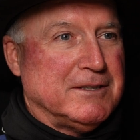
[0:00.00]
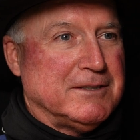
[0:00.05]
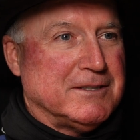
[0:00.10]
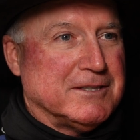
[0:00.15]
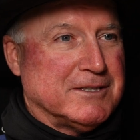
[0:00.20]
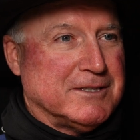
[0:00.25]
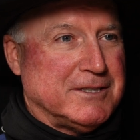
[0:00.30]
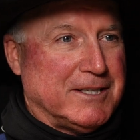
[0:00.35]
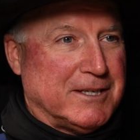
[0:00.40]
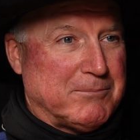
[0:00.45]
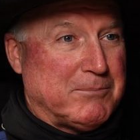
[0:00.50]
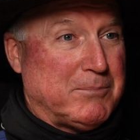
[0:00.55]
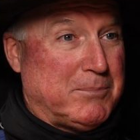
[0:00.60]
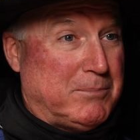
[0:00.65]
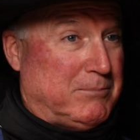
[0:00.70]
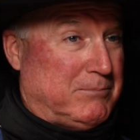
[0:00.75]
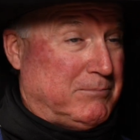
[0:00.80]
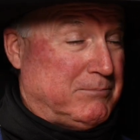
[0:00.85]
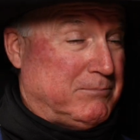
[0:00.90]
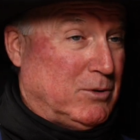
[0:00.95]
to
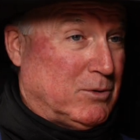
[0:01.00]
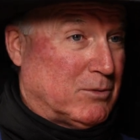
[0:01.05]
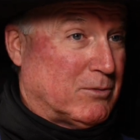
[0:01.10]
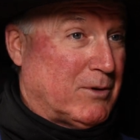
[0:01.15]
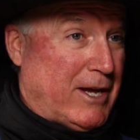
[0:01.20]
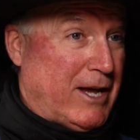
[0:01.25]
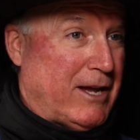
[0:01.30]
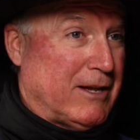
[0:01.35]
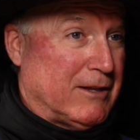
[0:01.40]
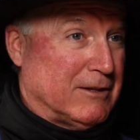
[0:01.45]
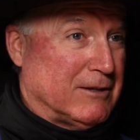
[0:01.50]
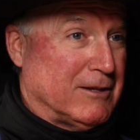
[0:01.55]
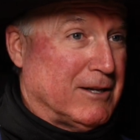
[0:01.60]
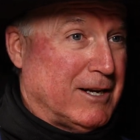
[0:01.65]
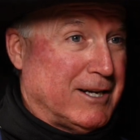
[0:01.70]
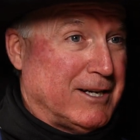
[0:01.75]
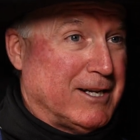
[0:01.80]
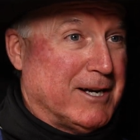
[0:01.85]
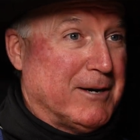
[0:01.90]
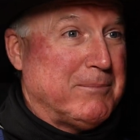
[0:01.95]
pull Ray out of the
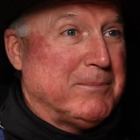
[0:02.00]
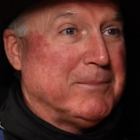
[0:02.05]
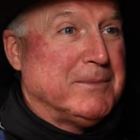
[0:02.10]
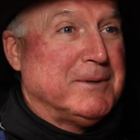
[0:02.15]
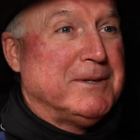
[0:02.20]
lineup,